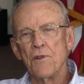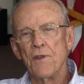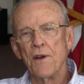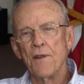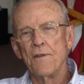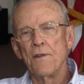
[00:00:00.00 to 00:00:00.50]
and
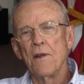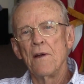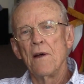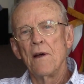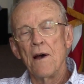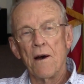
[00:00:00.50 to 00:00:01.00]
then
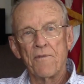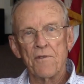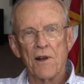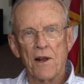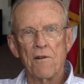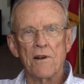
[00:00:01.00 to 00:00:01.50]

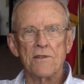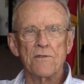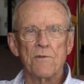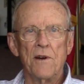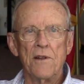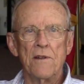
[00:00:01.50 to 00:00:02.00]
after I
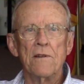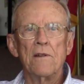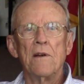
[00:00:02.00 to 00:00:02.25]
graduated,